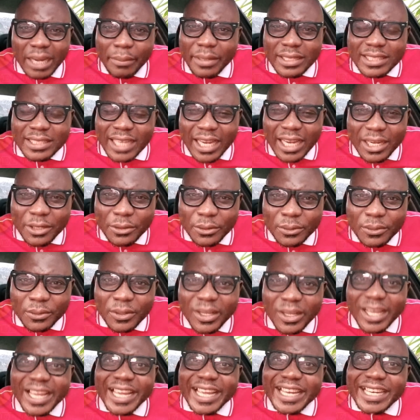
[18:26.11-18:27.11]
let me tell
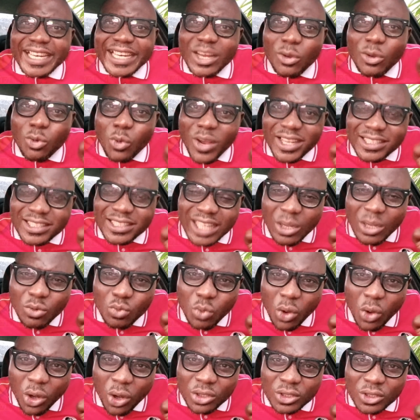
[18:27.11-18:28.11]
you, the
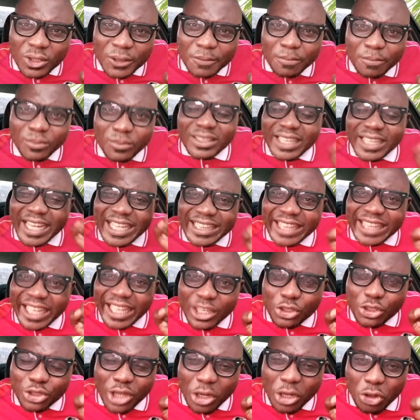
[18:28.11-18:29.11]
Western world, the
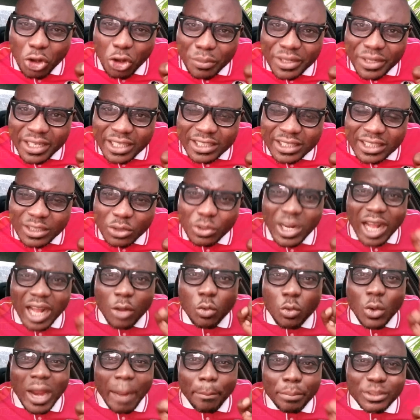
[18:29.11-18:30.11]
international community
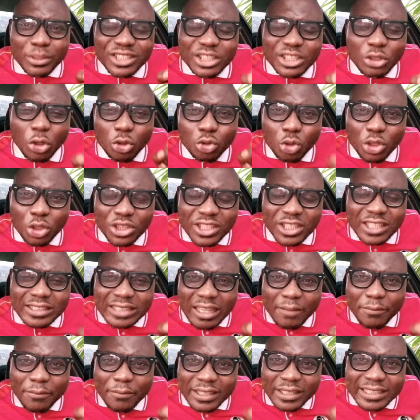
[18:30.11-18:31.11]
that we are putting on
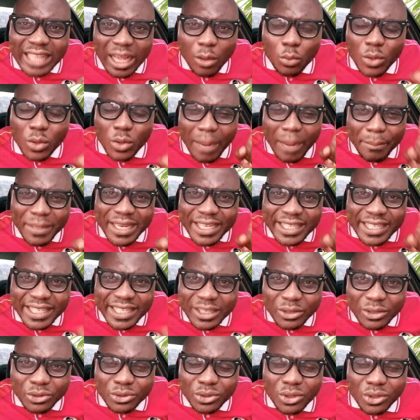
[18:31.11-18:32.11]
notice every time we are being
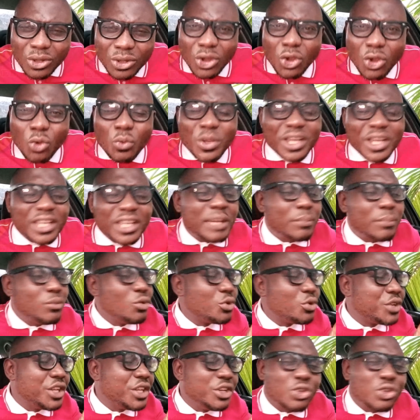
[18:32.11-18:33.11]
killed, we
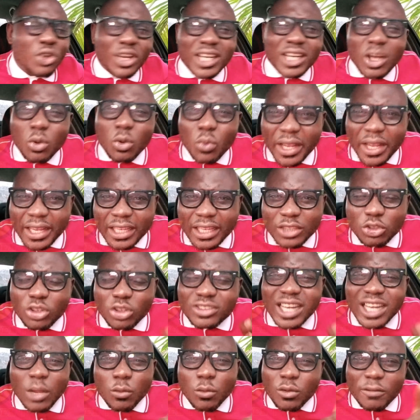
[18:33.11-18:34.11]
keep looking the other way,
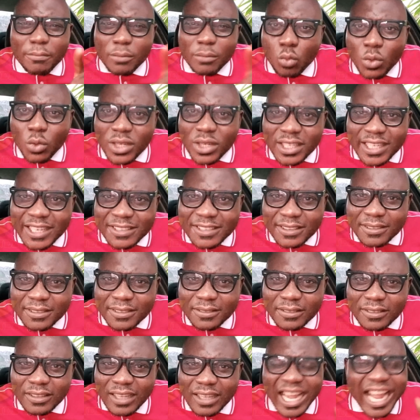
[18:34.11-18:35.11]
just like we've been
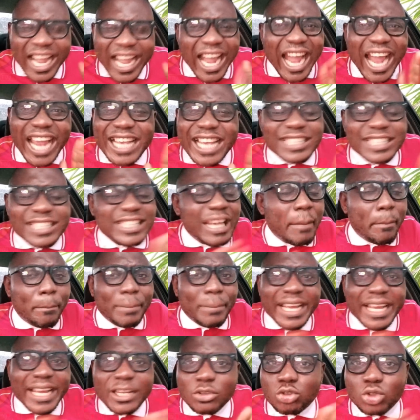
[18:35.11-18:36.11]
witnessing. It's a
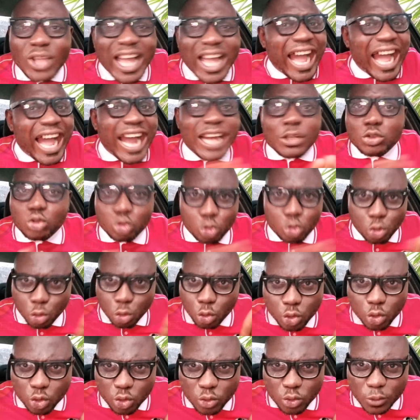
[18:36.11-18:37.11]
plain hard
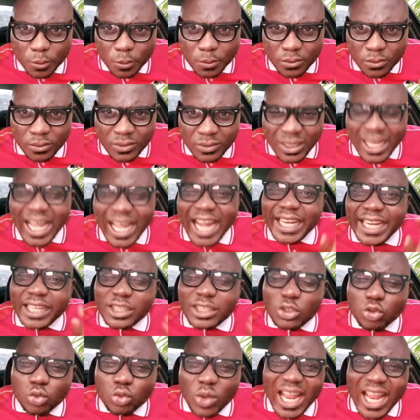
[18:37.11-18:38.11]
truth. And
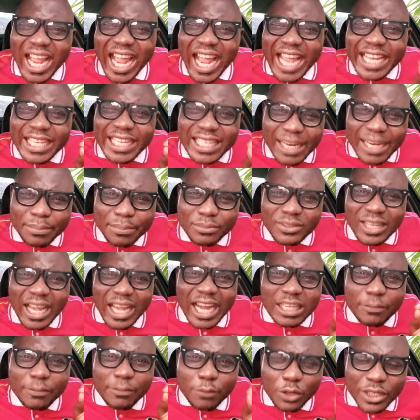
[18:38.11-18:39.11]
that is why I kept
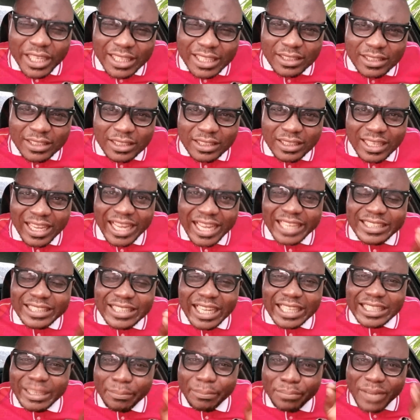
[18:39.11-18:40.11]
advocating
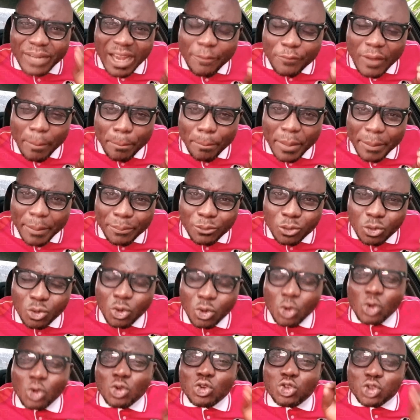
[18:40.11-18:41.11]
that the Biafran
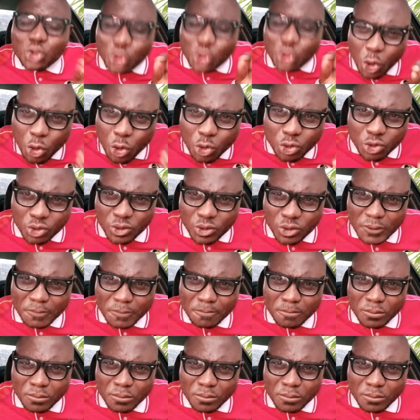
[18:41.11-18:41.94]
people should